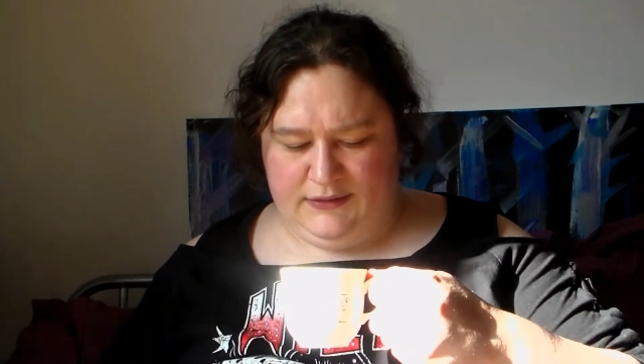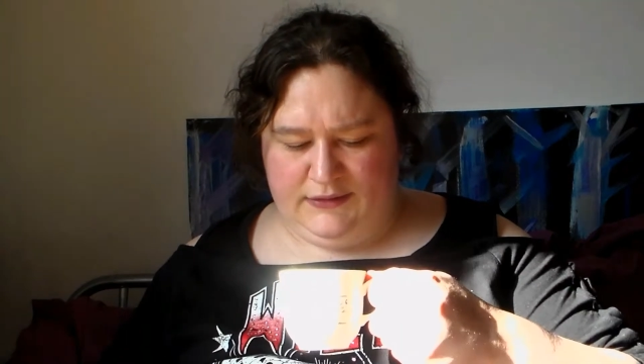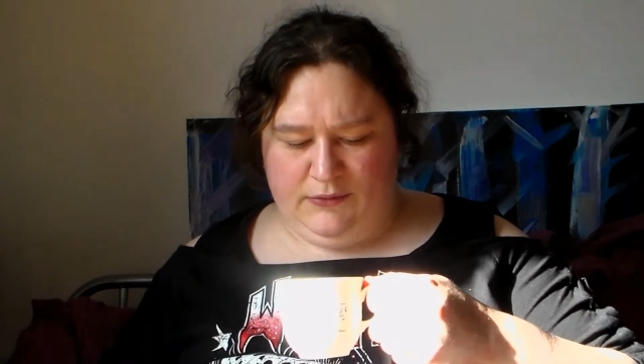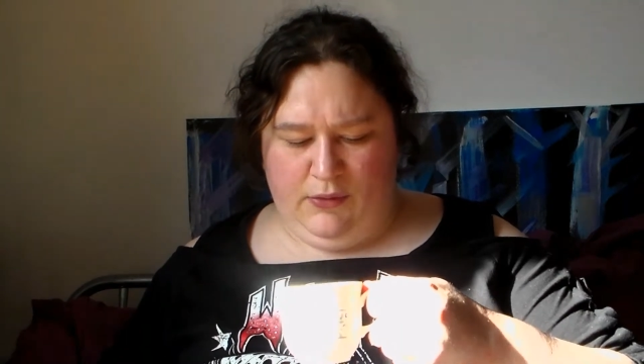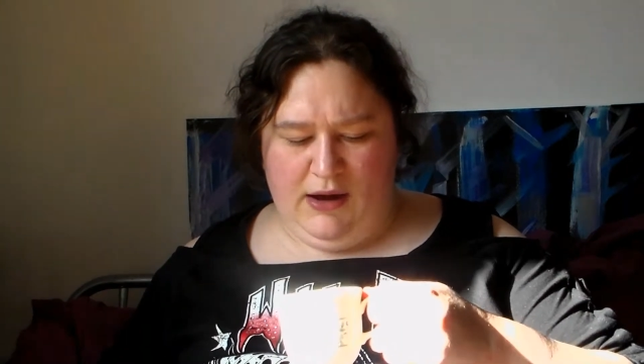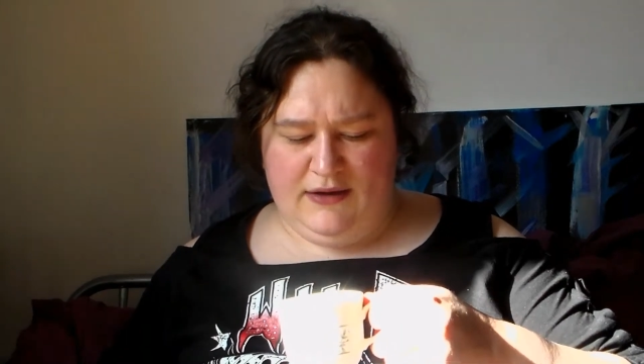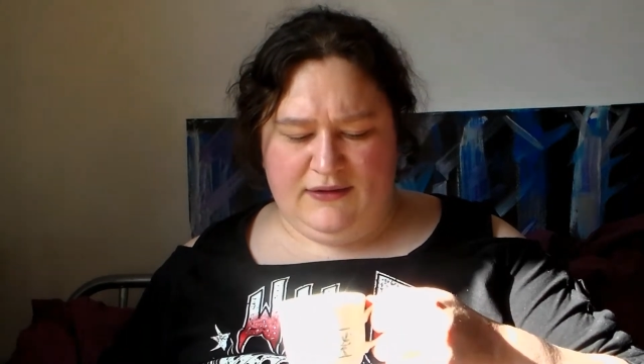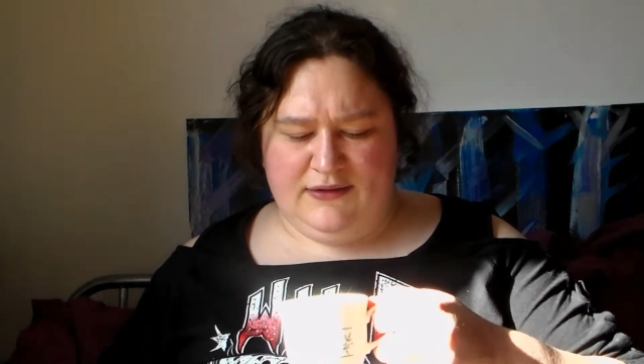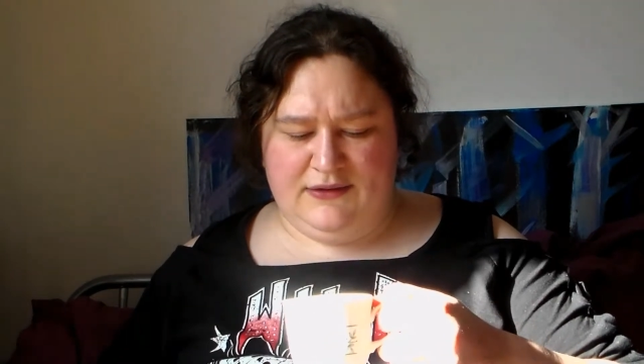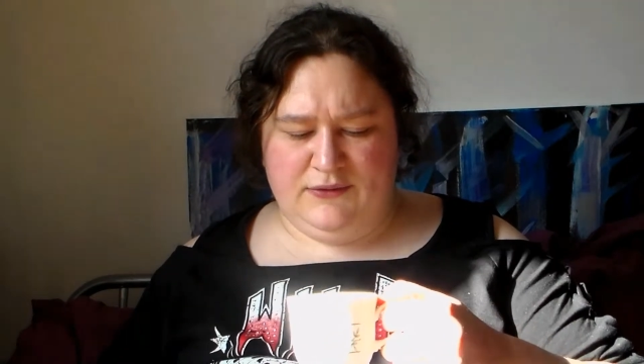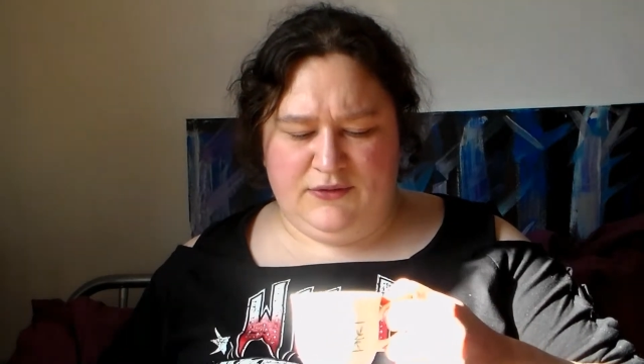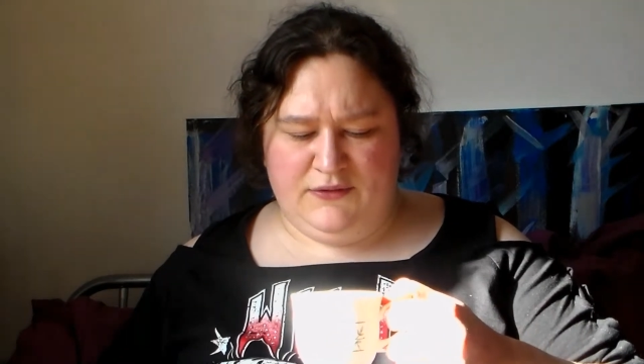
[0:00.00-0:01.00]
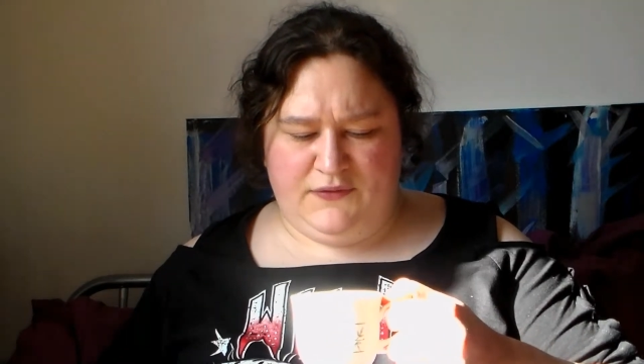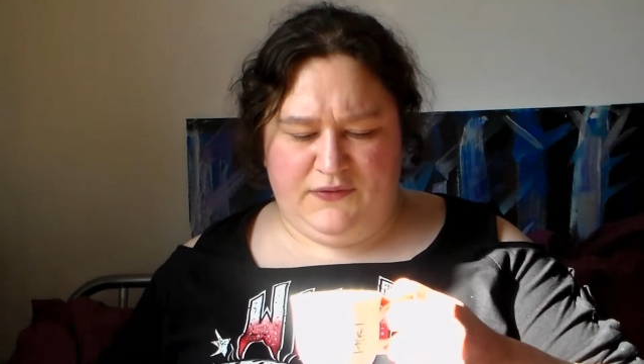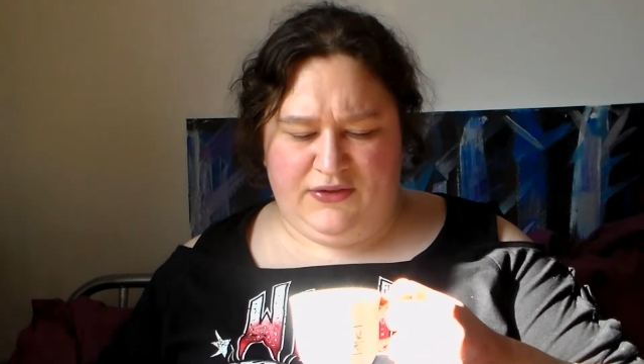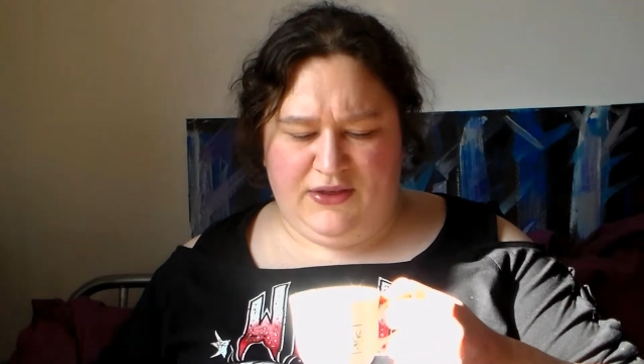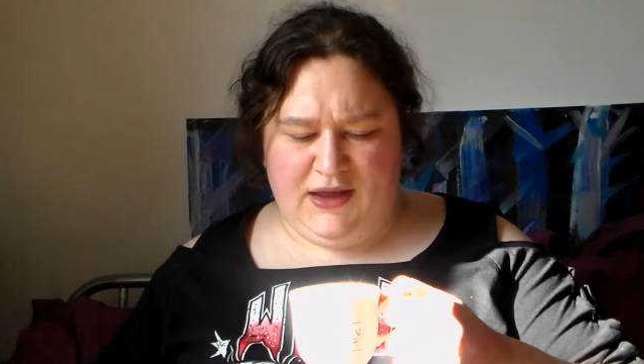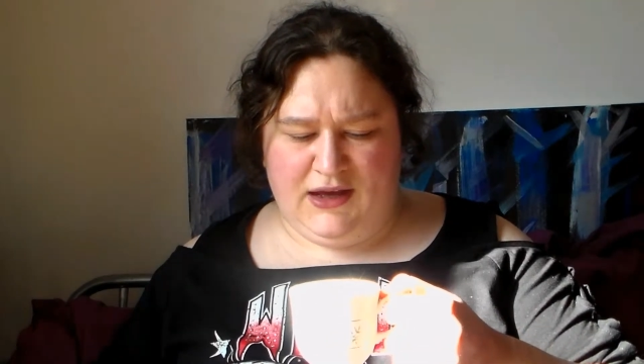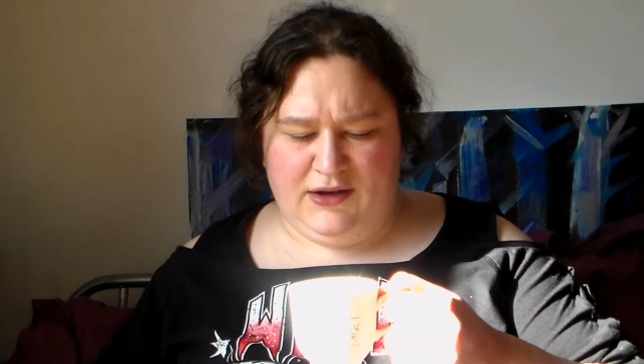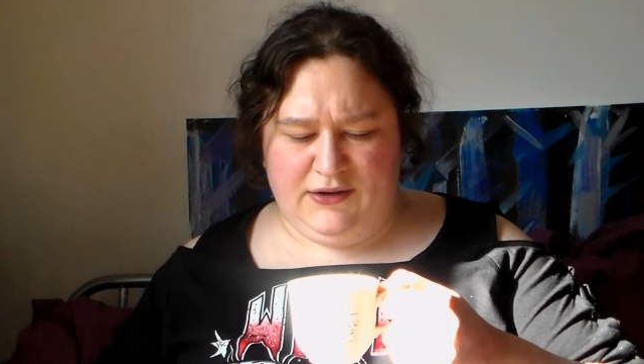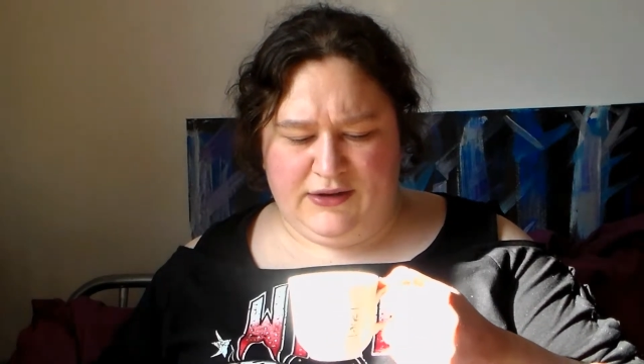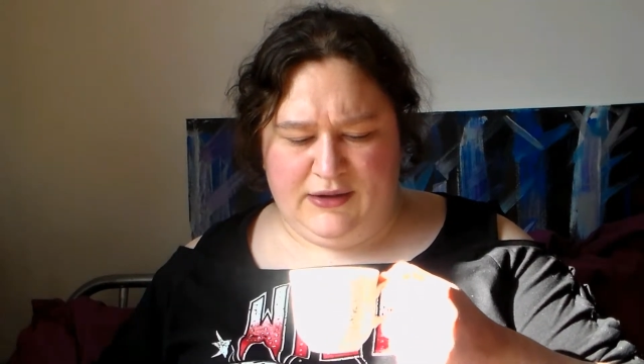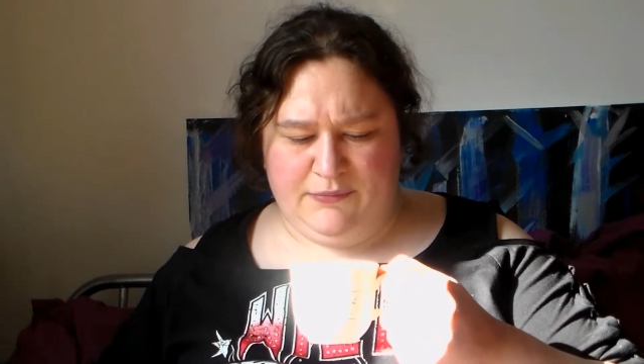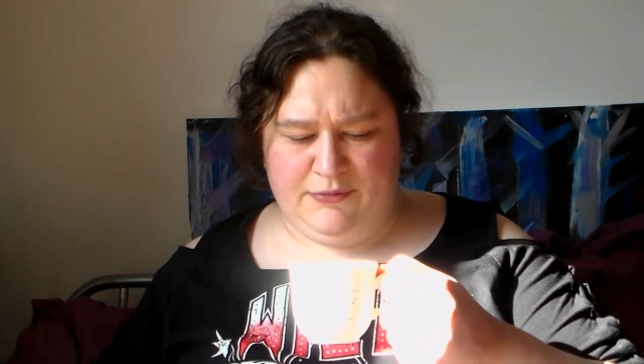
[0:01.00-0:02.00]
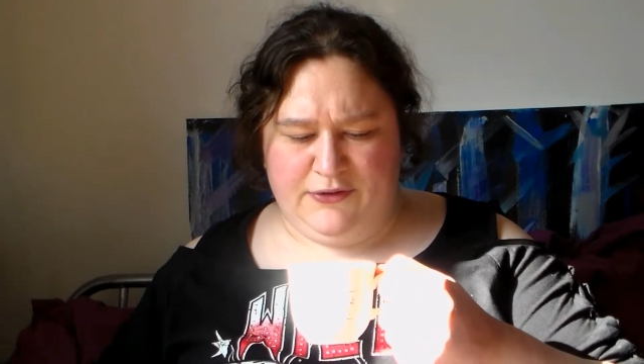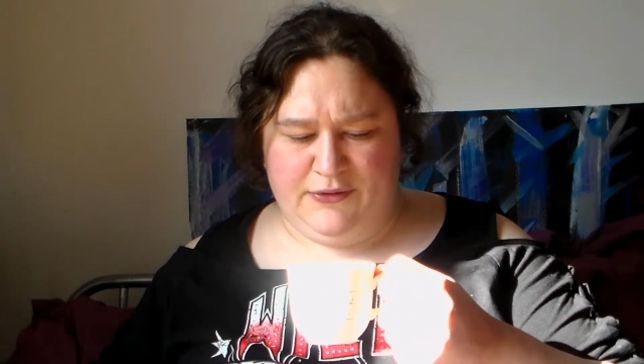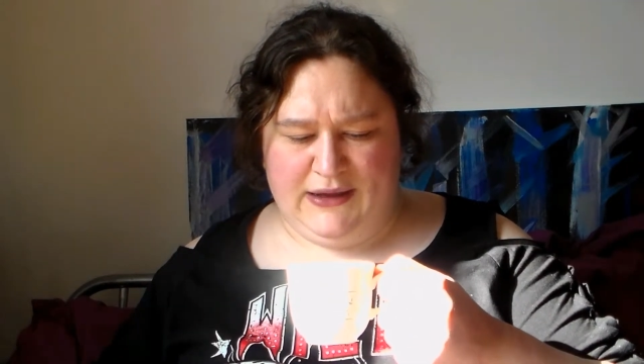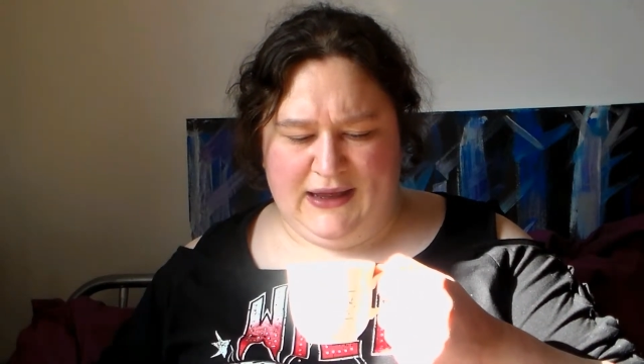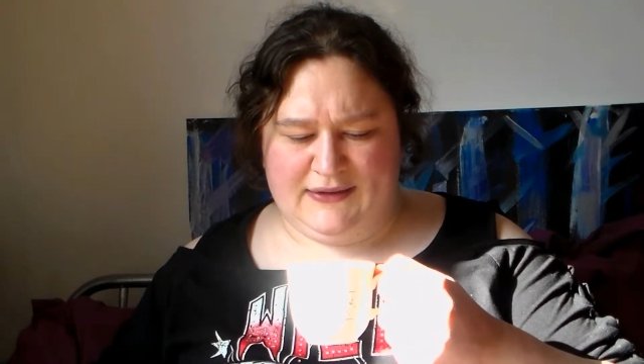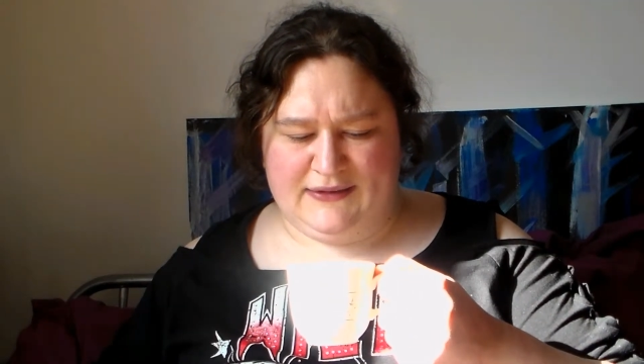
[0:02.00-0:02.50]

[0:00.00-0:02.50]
It's quite a sort of thick looking brew.